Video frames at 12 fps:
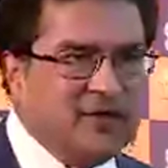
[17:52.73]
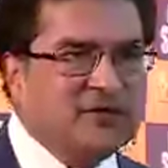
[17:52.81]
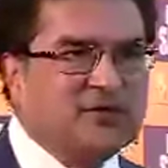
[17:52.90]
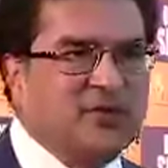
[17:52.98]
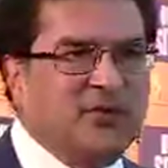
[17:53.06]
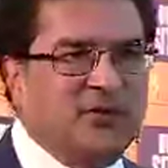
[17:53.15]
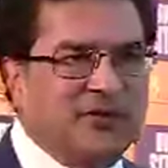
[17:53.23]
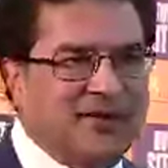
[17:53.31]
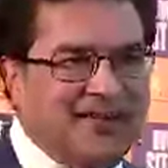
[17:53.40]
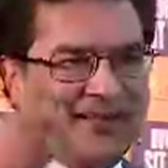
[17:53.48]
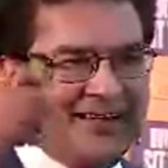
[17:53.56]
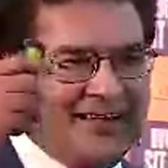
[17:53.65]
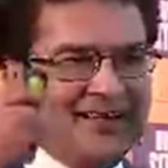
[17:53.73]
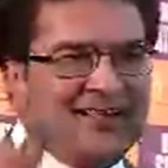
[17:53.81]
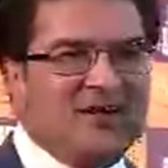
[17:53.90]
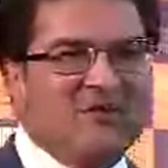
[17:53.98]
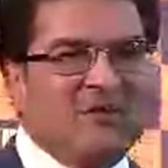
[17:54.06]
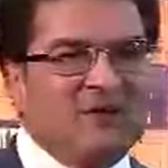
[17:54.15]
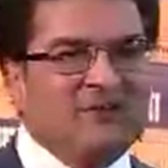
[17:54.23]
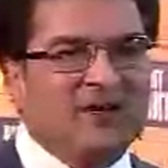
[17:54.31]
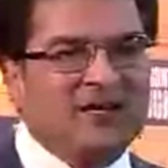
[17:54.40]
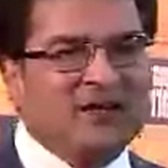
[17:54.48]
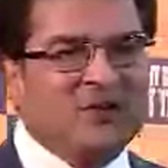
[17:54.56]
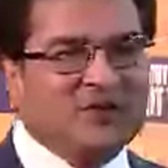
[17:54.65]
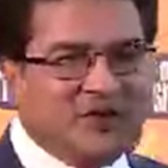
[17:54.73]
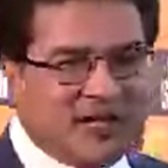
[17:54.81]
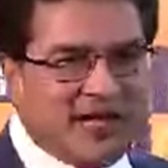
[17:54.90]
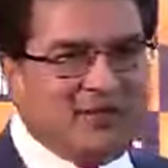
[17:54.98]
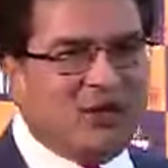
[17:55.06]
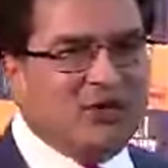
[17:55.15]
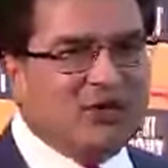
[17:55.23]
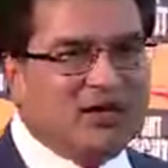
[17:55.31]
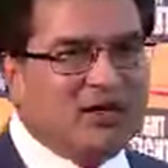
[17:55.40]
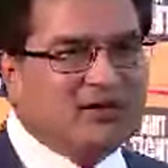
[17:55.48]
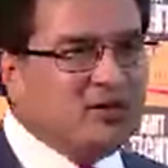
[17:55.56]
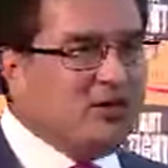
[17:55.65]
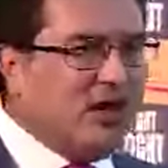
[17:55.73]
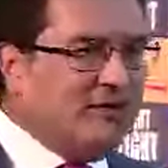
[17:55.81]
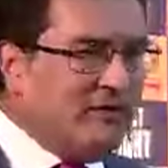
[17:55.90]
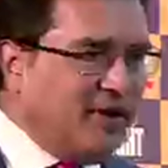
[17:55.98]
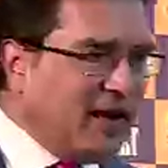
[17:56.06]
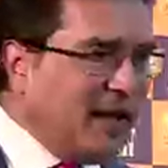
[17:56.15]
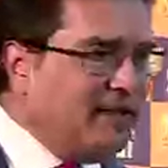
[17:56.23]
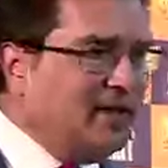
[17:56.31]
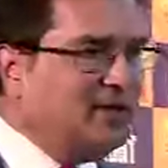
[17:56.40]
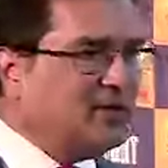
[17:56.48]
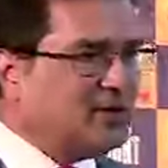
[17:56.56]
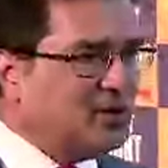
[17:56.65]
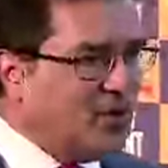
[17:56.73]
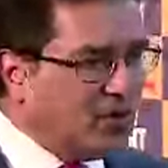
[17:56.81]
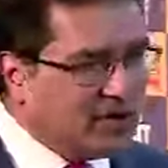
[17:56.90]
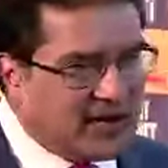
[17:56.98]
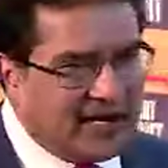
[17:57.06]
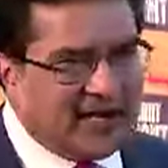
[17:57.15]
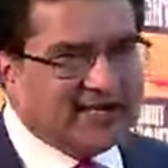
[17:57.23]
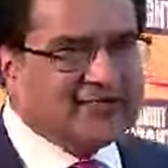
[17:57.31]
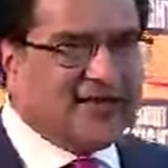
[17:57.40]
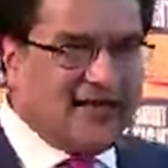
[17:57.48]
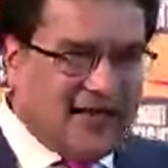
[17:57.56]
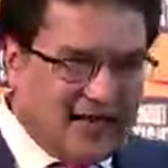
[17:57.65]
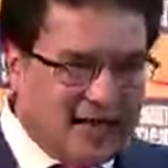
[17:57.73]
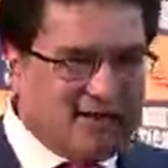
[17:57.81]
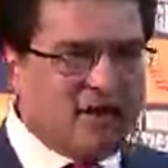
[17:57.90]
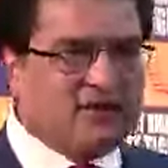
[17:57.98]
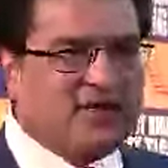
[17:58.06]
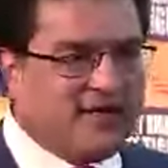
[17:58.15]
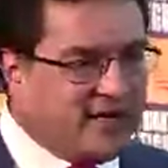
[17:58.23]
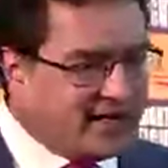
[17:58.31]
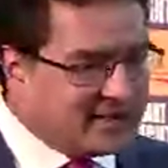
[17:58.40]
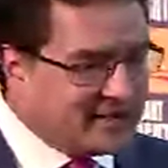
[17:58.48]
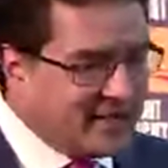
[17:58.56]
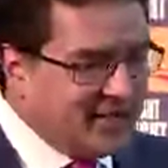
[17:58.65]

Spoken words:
So, you know, from 30 crores, we came down to, so every time we used to go 10x and come down 3x.